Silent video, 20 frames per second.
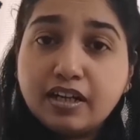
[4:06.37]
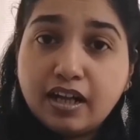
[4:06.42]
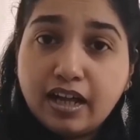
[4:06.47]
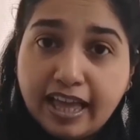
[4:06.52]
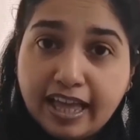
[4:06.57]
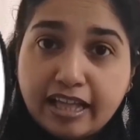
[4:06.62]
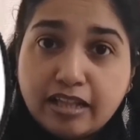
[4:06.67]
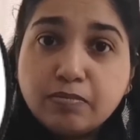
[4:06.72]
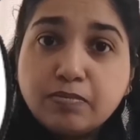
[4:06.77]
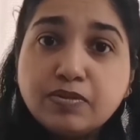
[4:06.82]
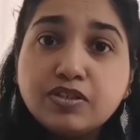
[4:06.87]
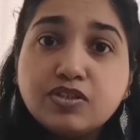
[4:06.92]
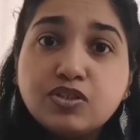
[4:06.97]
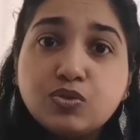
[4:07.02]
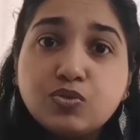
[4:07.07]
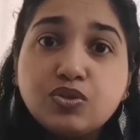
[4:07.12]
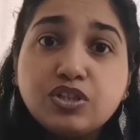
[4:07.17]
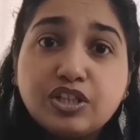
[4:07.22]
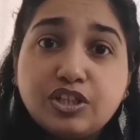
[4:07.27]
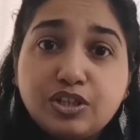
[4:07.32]
helps
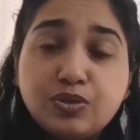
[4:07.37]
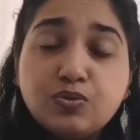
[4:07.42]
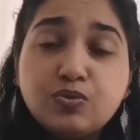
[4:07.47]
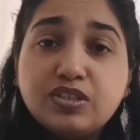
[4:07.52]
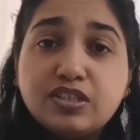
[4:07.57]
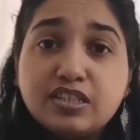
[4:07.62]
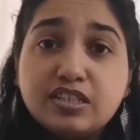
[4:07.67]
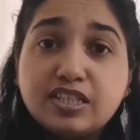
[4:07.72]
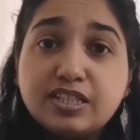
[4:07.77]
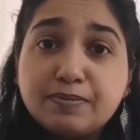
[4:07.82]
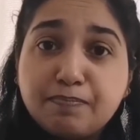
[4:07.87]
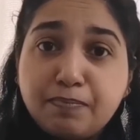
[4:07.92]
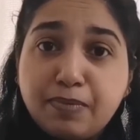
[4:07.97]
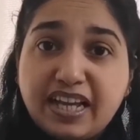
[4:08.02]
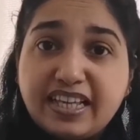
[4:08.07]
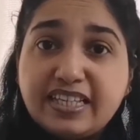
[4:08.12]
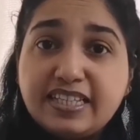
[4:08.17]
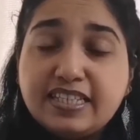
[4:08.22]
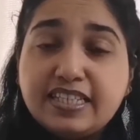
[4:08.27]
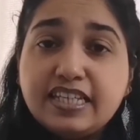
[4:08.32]
to reduce the
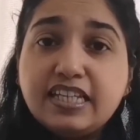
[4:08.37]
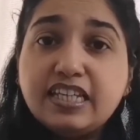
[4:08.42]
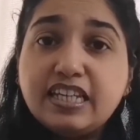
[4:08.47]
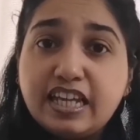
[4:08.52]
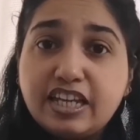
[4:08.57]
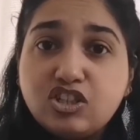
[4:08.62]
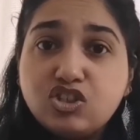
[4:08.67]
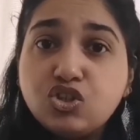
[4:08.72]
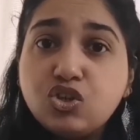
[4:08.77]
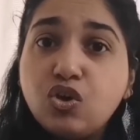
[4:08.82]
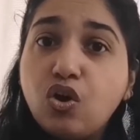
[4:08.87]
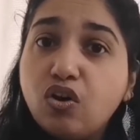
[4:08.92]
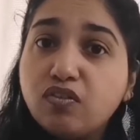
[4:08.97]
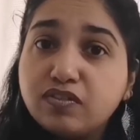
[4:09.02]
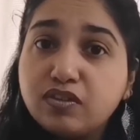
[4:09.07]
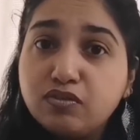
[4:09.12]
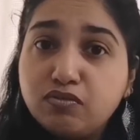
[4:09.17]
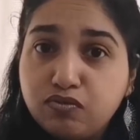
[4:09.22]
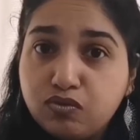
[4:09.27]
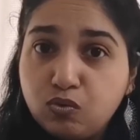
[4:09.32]
spicy nature of
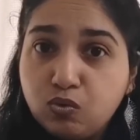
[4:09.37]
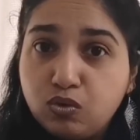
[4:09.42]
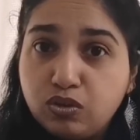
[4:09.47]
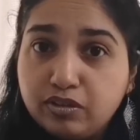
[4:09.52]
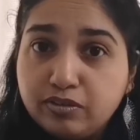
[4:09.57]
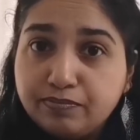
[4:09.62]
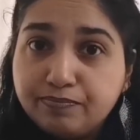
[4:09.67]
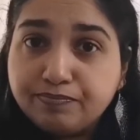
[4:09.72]
the food.